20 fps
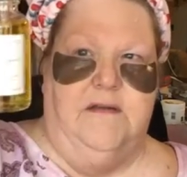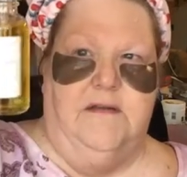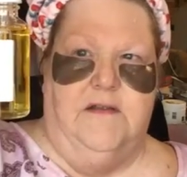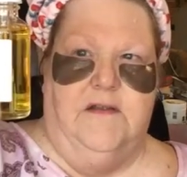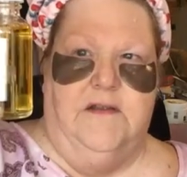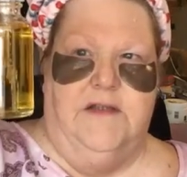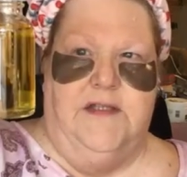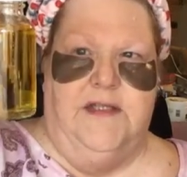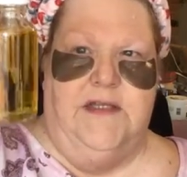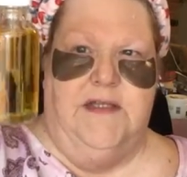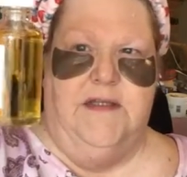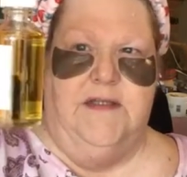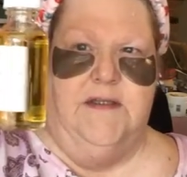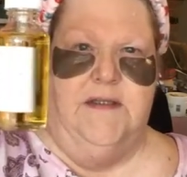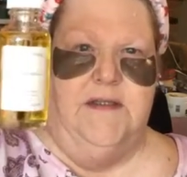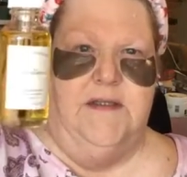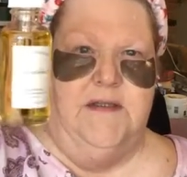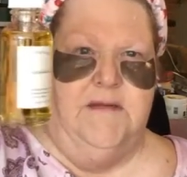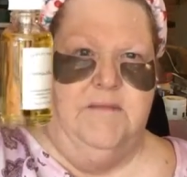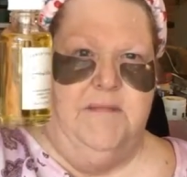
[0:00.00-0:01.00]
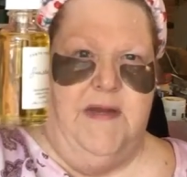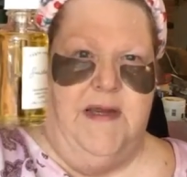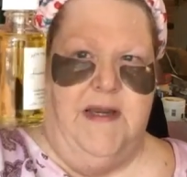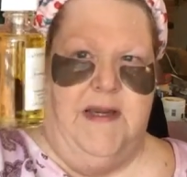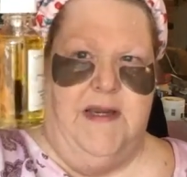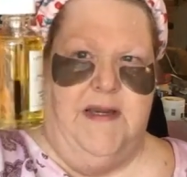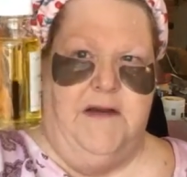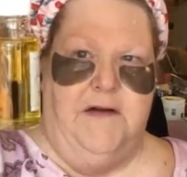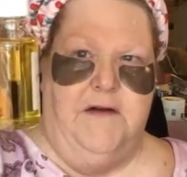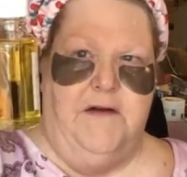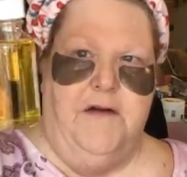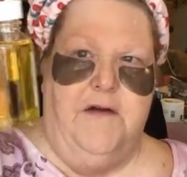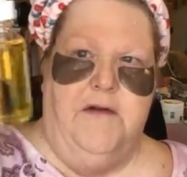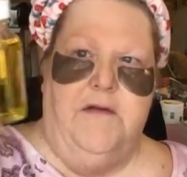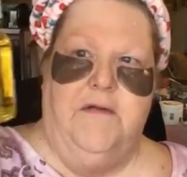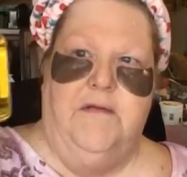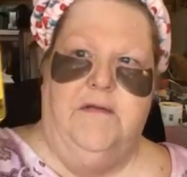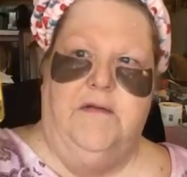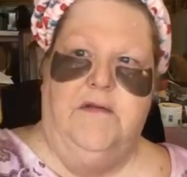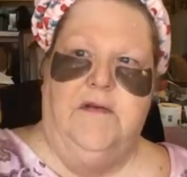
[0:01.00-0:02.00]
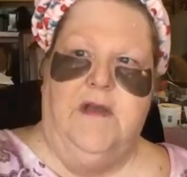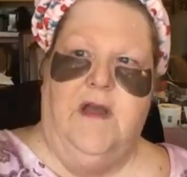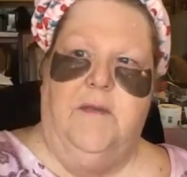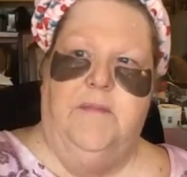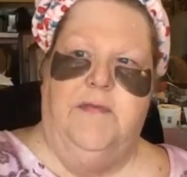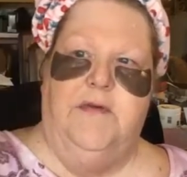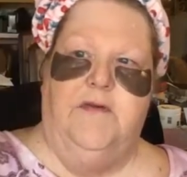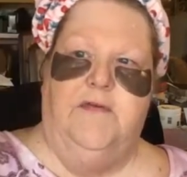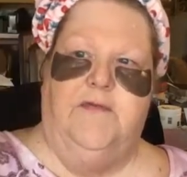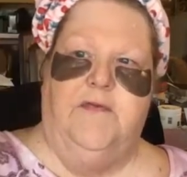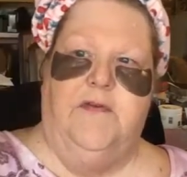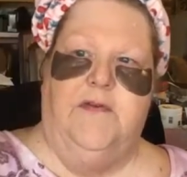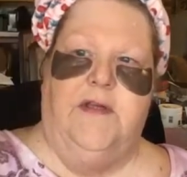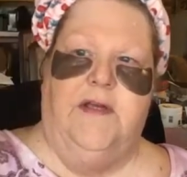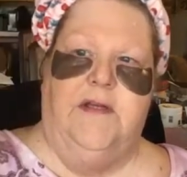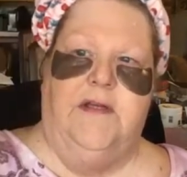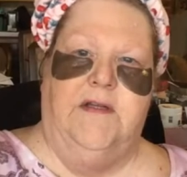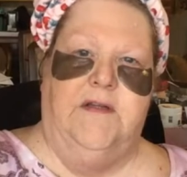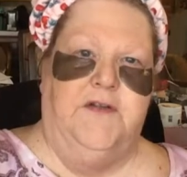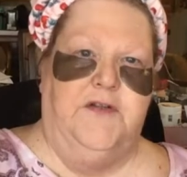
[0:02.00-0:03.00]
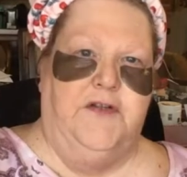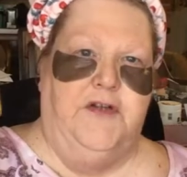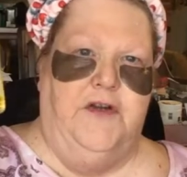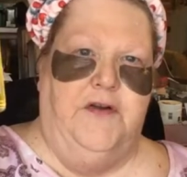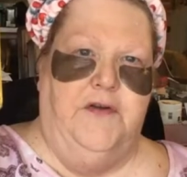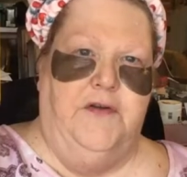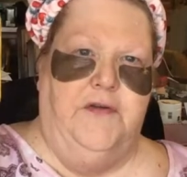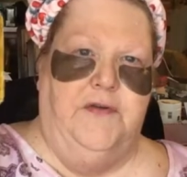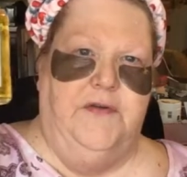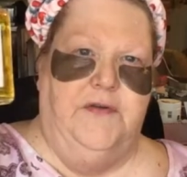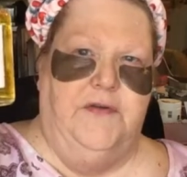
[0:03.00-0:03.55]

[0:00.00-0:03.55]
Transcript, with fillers: on the ends of my hair. Look how beautiful that is, y'all.